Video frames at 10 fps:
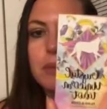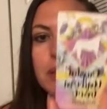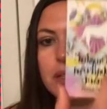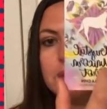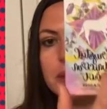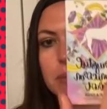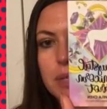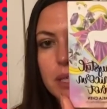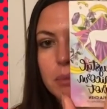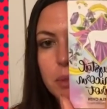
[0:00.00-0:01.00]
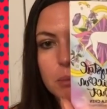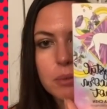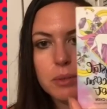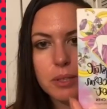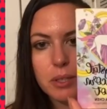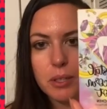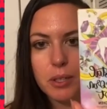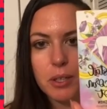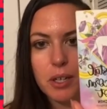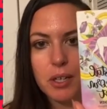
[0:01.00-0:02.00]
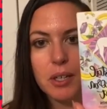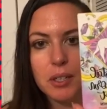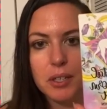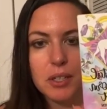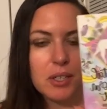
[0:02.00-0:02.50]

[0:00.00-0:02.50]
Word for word: love like pink, purple, glitter, and